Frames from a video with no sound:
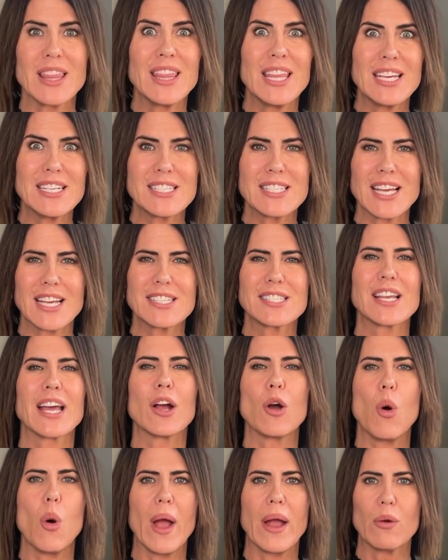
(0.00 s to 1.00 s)
And these things can
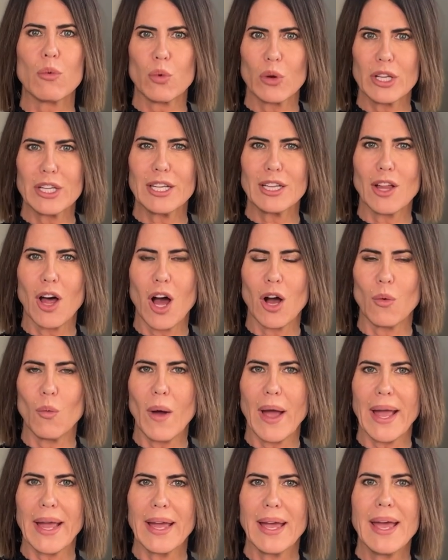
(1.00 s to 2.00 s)
go a really long
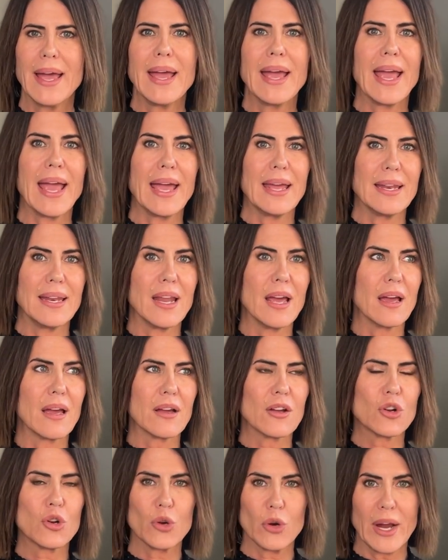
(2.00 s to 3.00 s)
way in
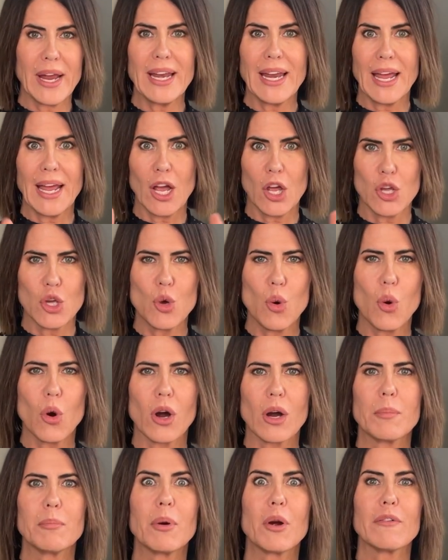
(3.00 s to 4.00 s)
creating
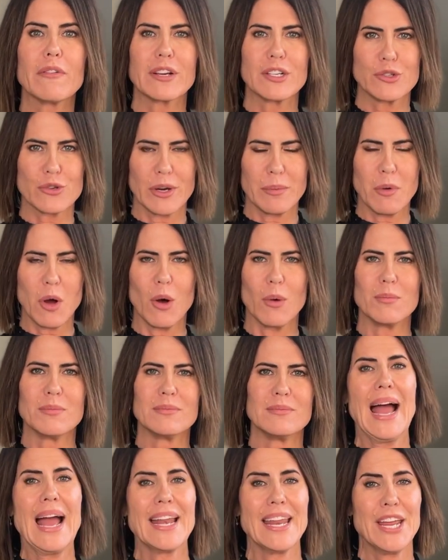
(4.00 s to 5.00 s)
your perfect dream home.
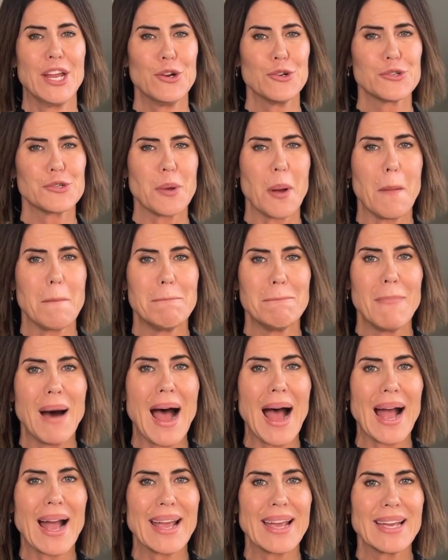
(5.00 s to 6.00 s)
And here's
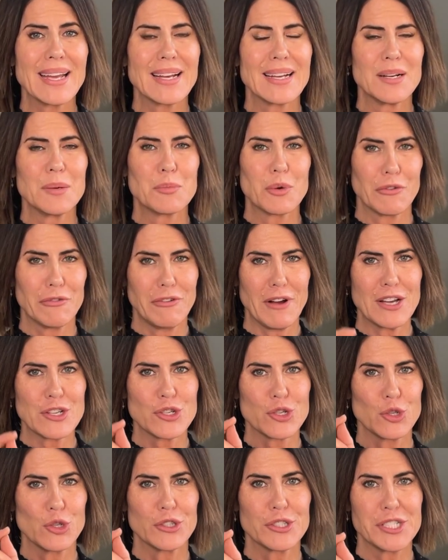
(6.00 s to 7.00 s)
my
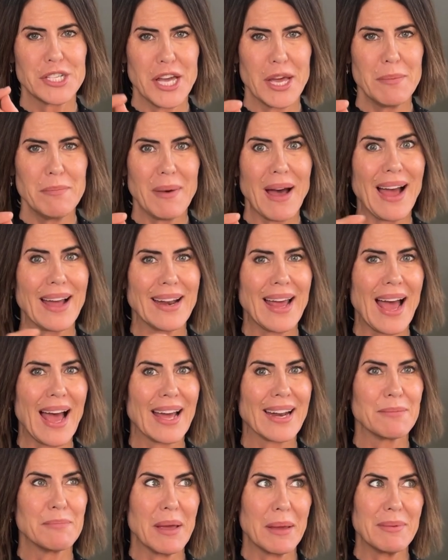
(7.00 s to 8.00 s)
professional tip on how
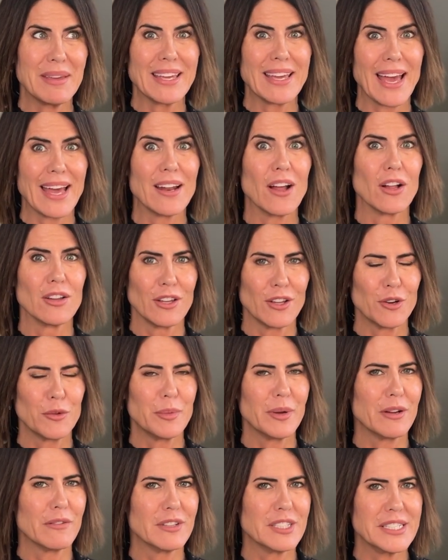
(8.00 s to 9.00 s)
to maybe get a little
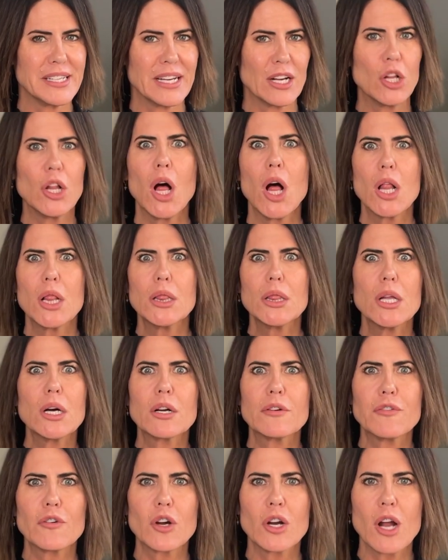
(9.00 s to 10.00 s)
bit of a deal.
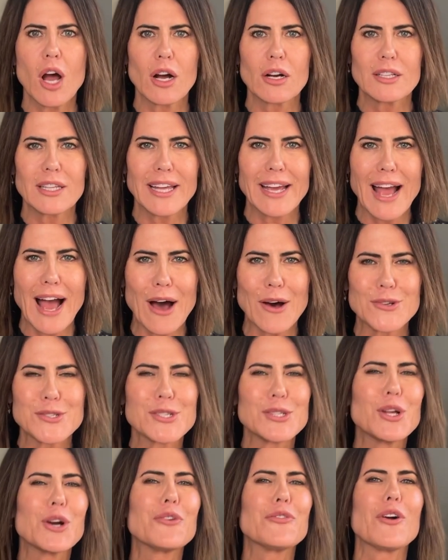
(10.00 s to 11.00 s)
Look for an ugly house.
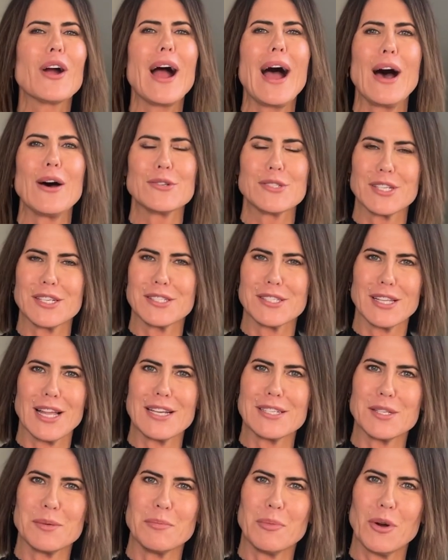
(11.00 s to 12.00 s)
Look for a house that's
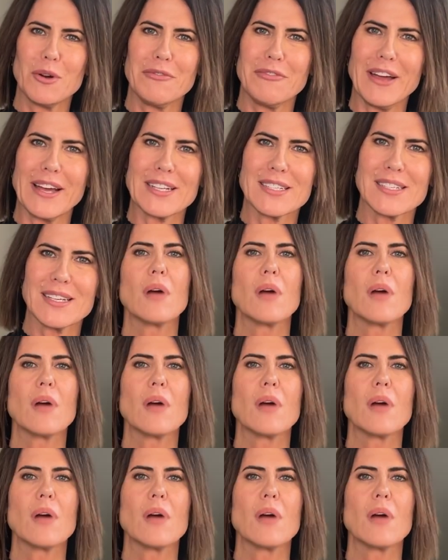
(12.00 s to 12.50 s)
less than perfect.